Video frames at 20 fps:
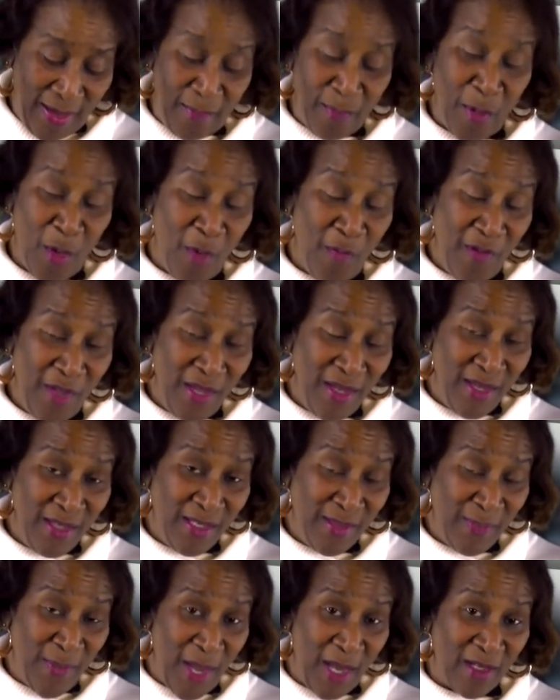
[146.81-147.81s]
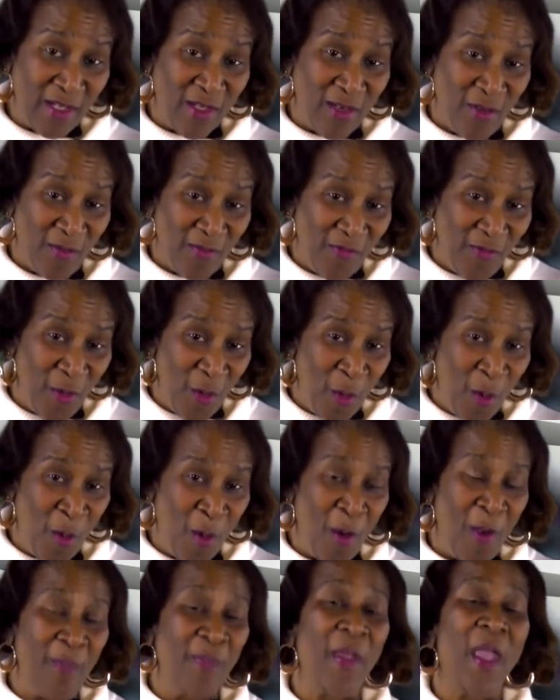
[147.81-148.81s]
move-in inspection
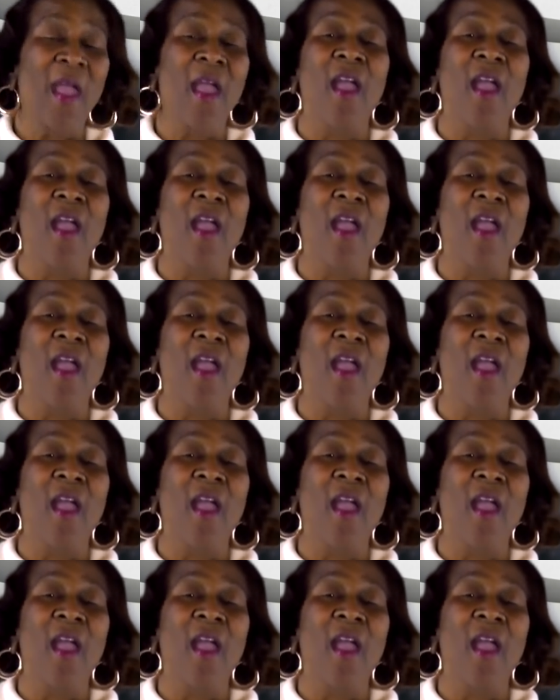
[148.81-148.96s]
form.